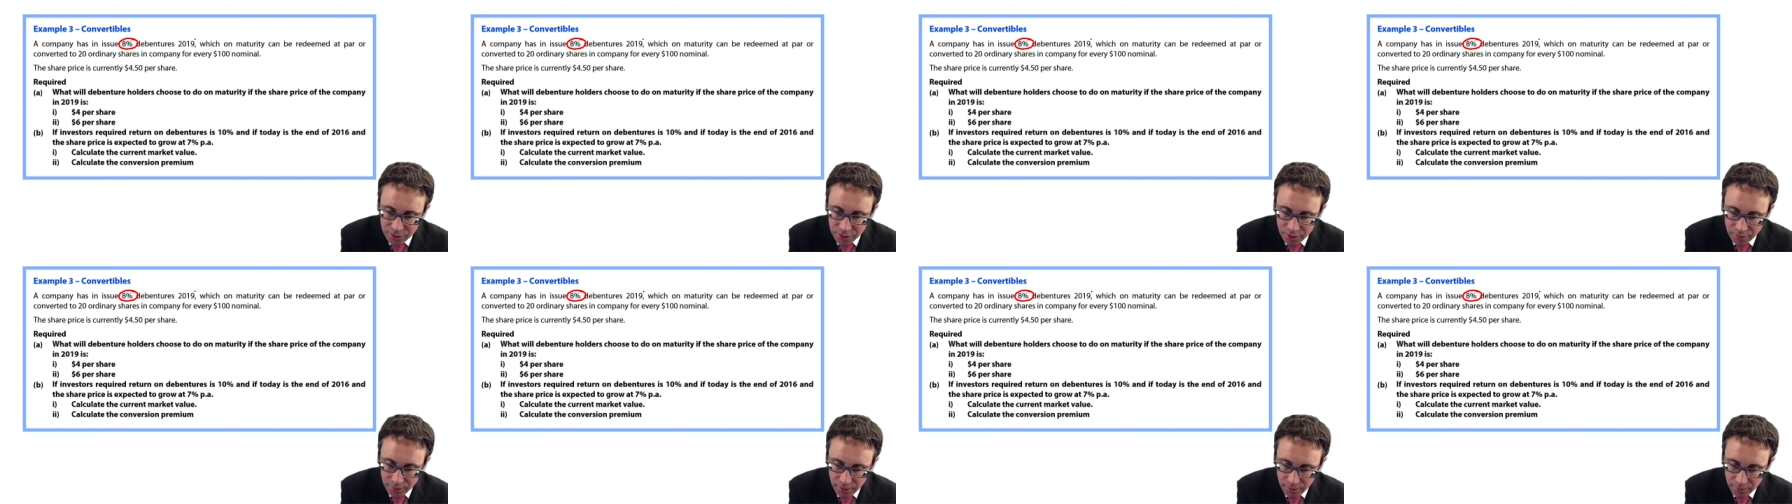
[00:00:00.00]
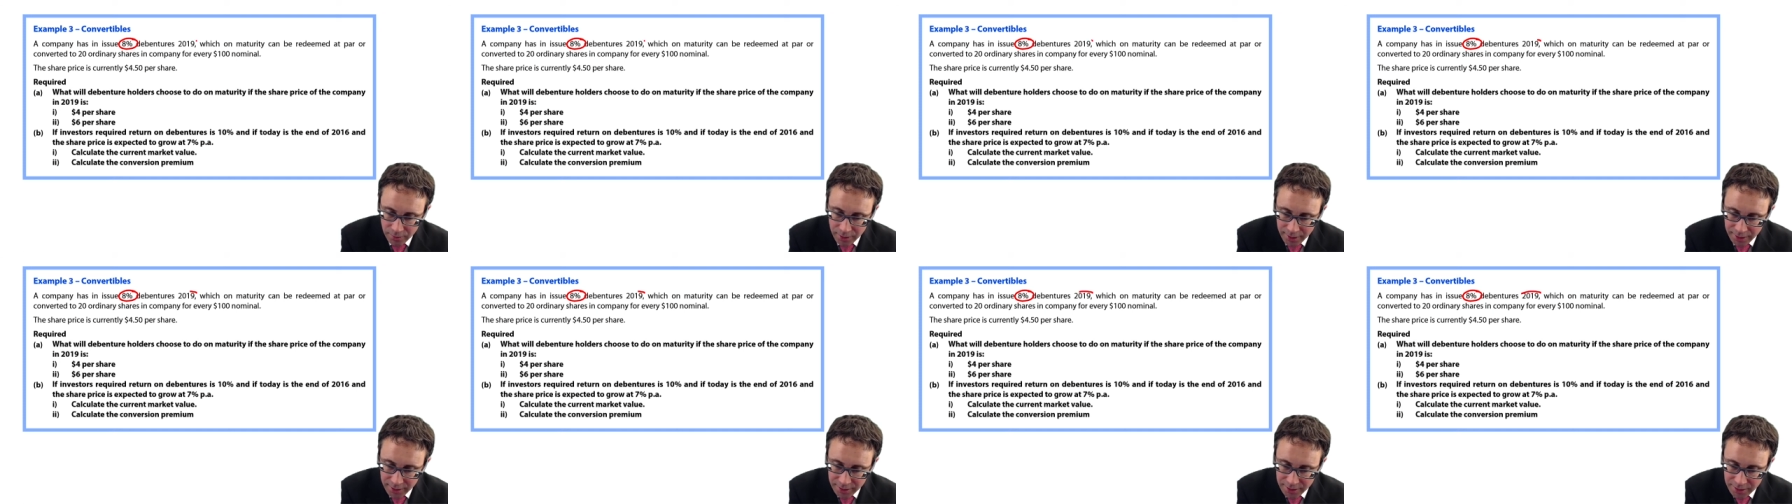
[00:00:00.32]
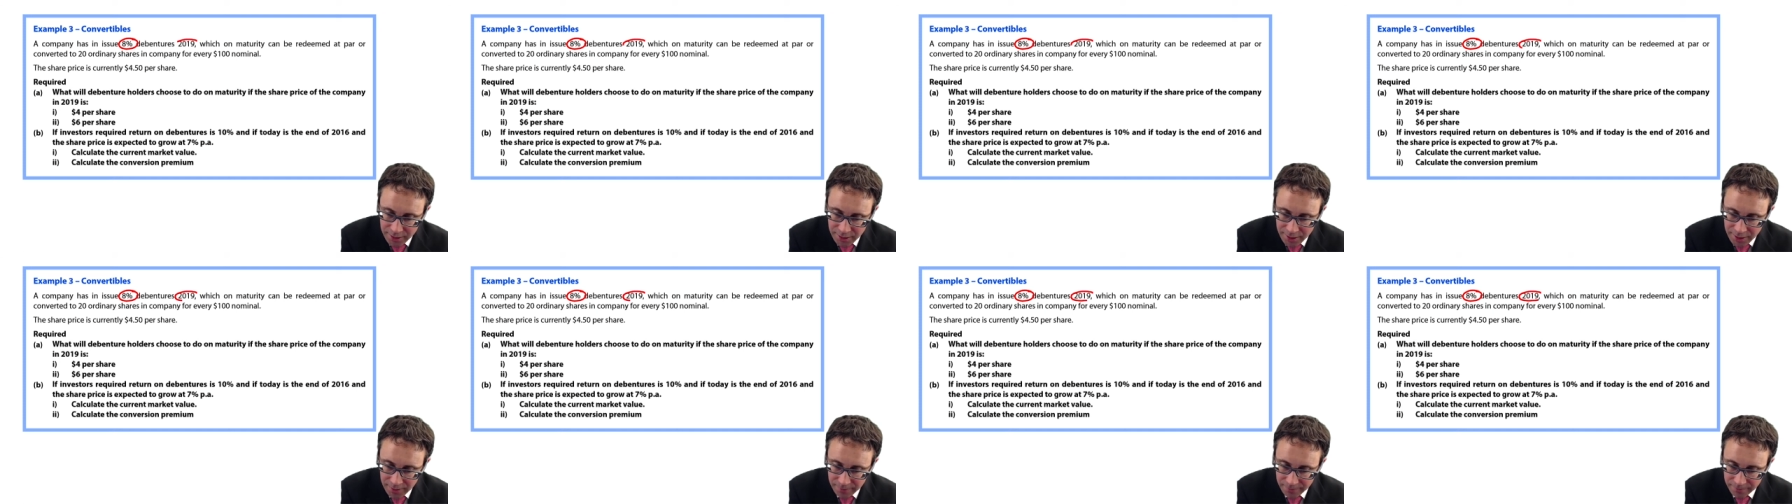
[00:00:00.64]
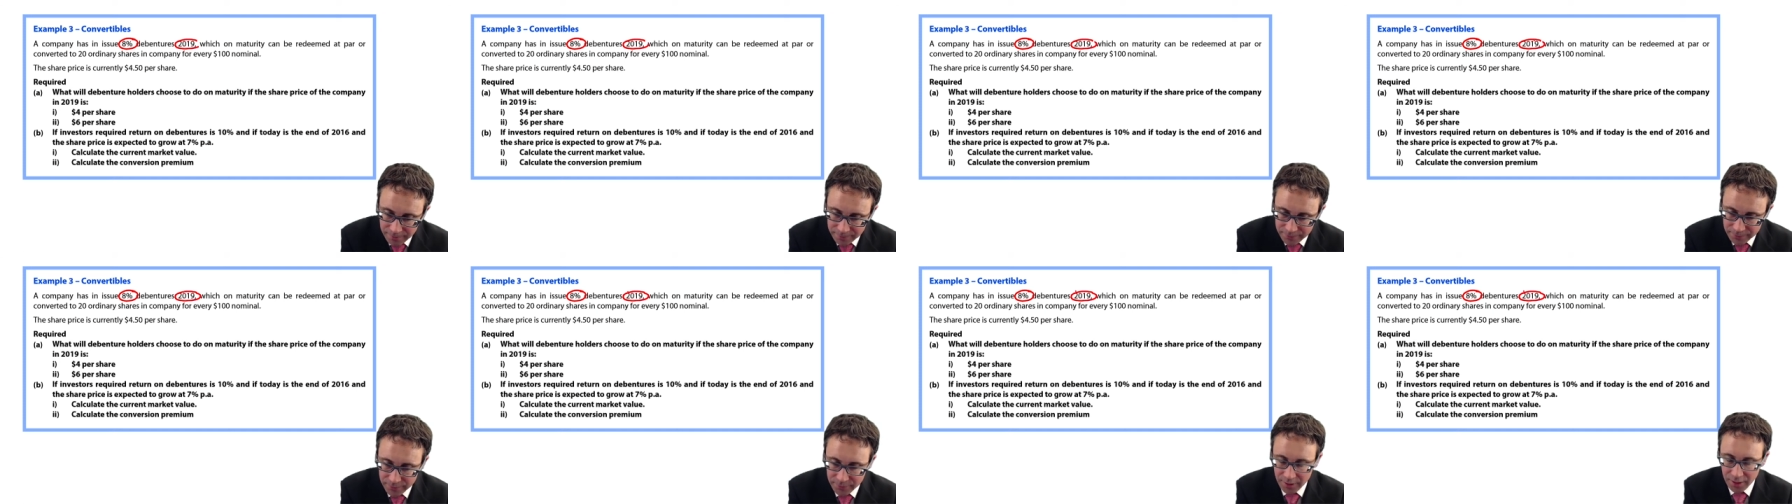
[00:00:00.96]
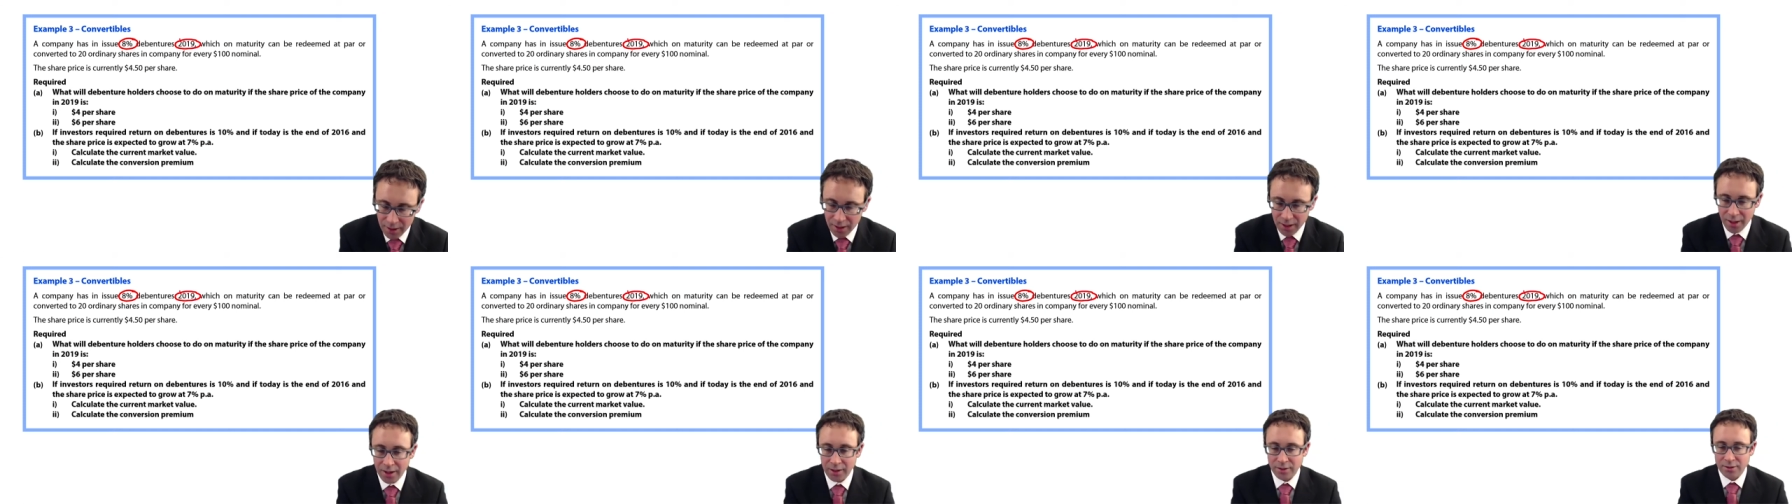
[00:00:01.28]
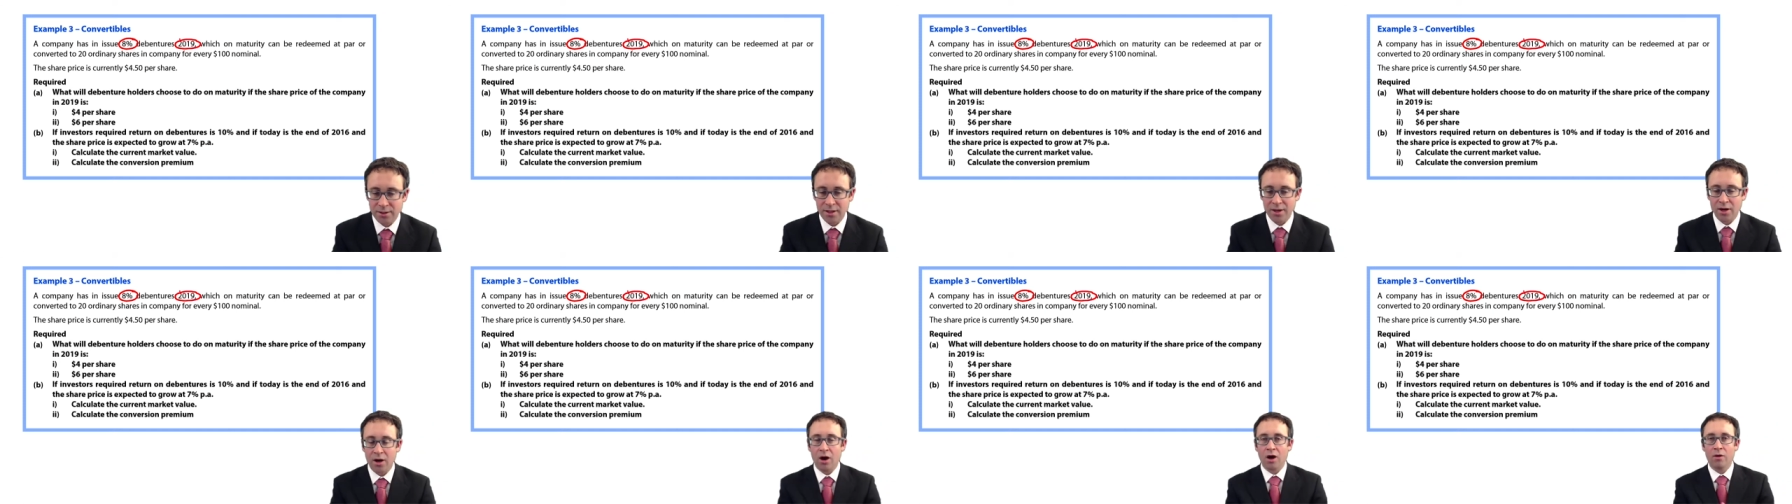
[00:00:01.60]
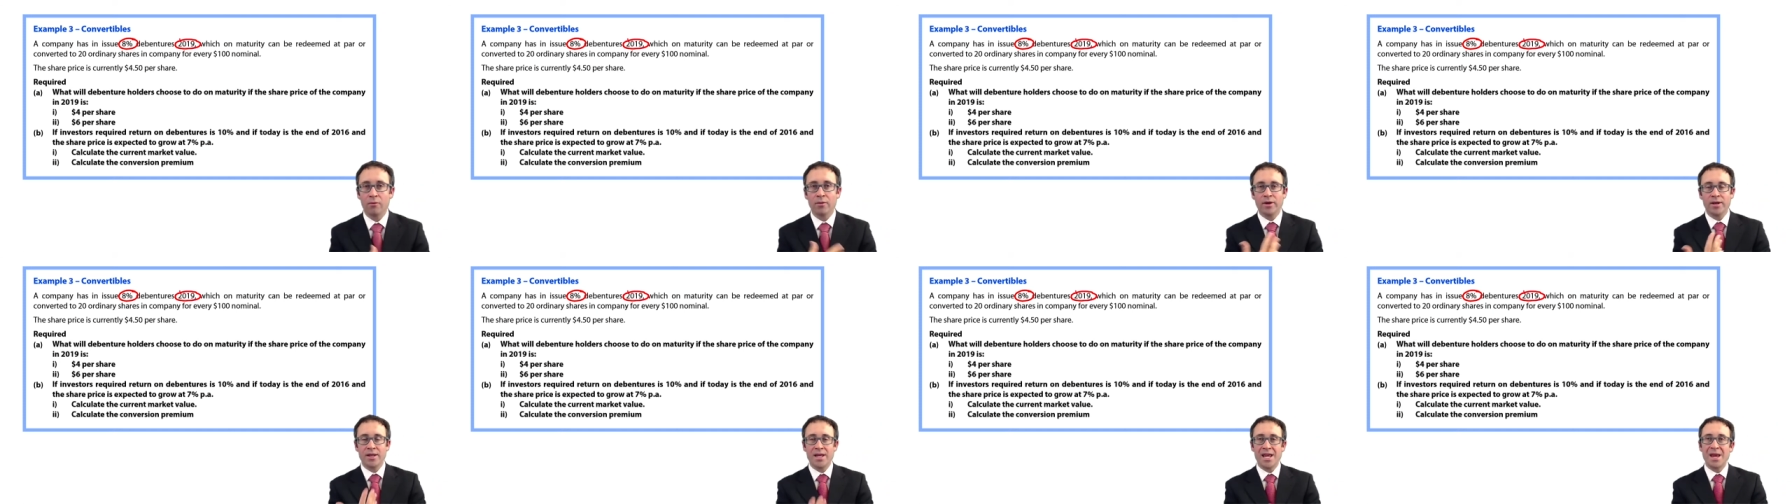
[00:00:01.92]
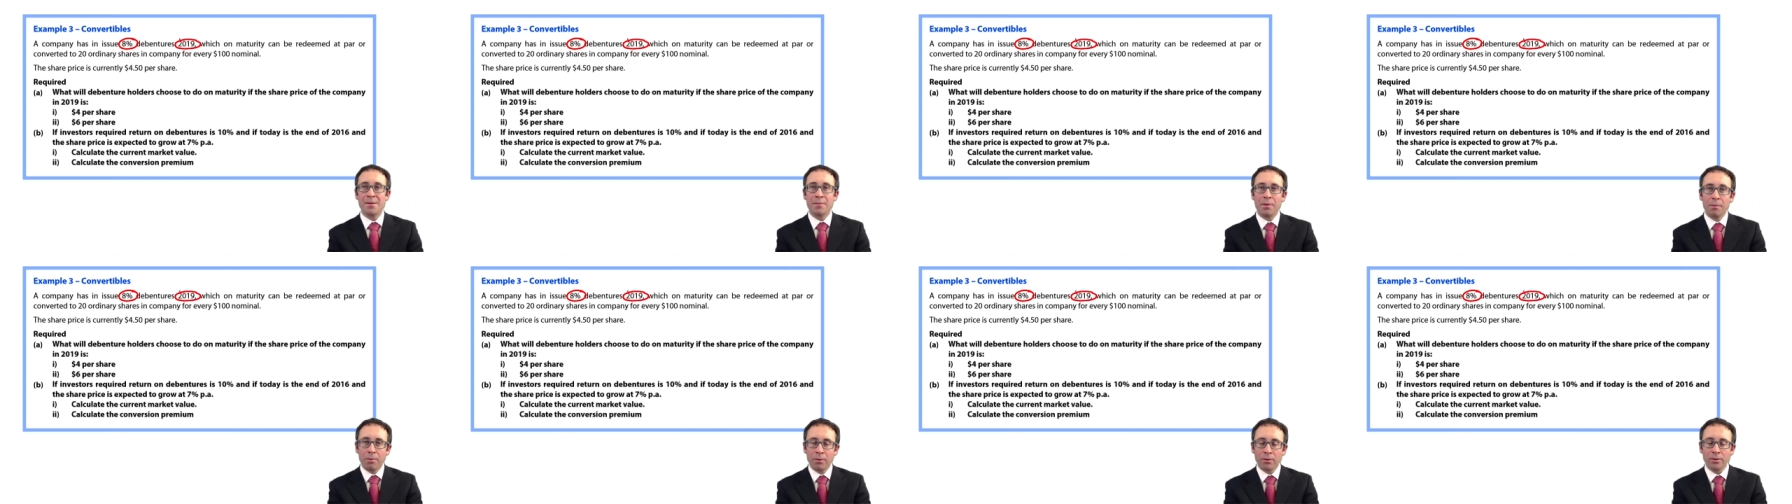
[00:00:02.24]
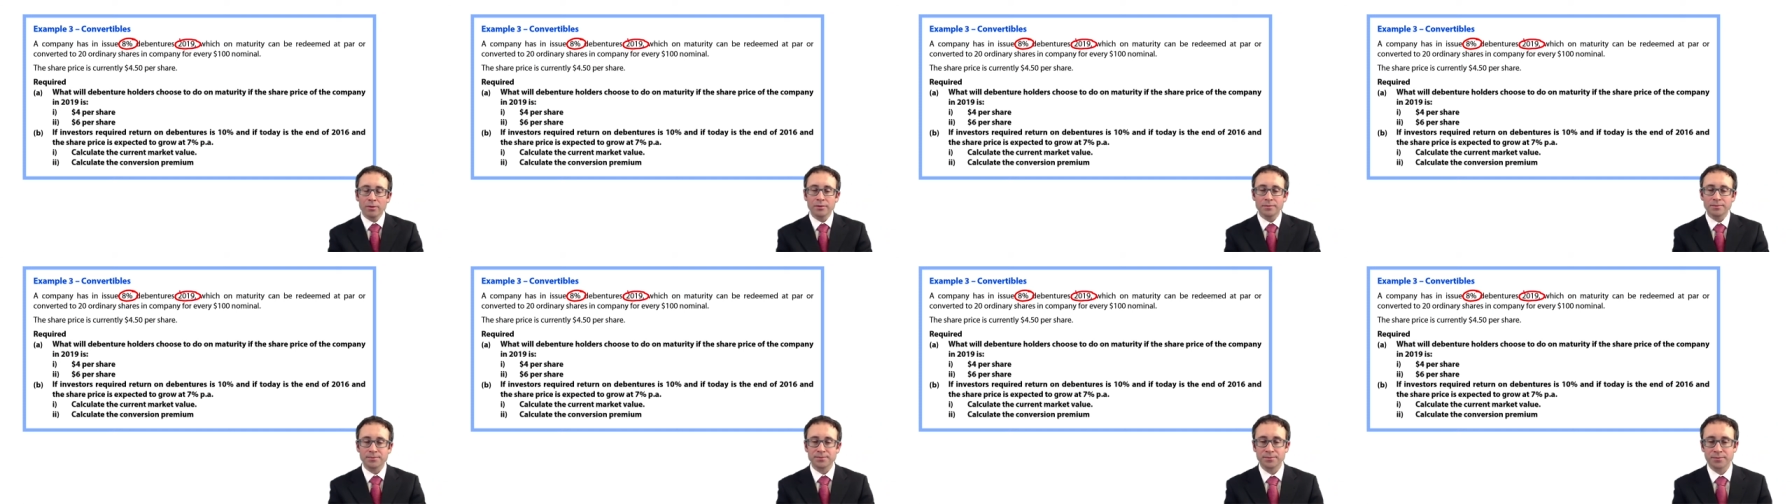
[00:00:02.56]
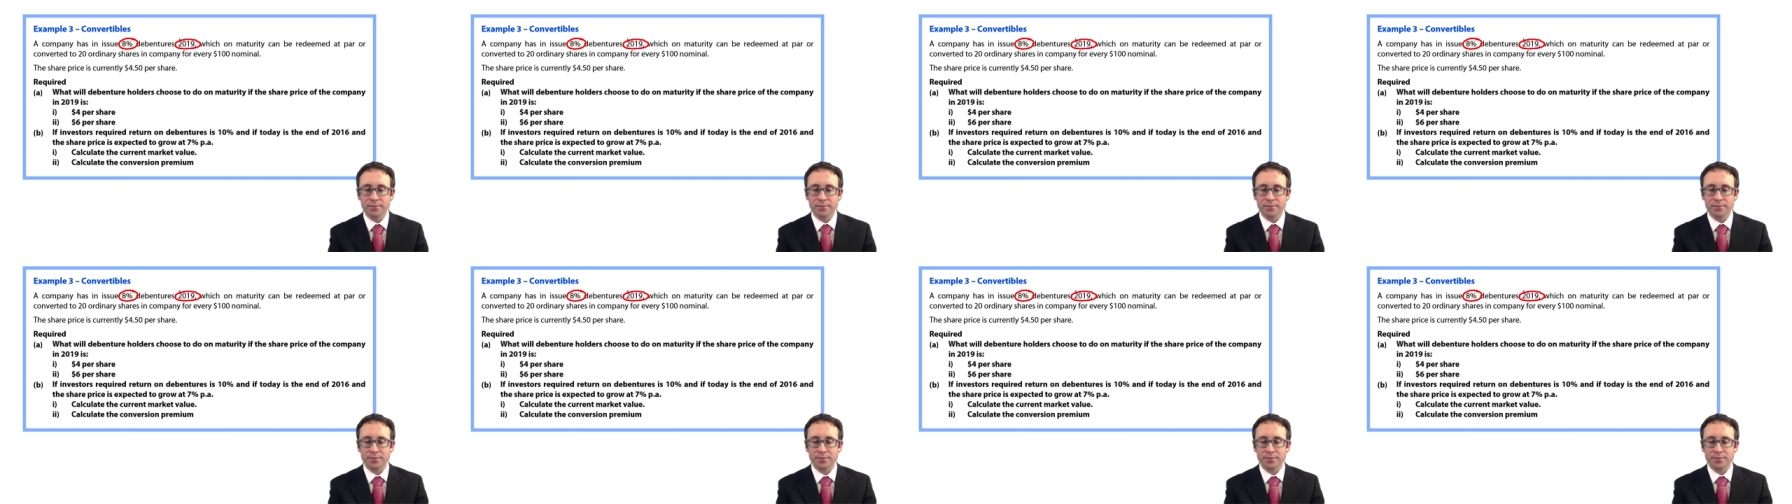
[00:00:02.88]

2019, uh, so they are redeemable,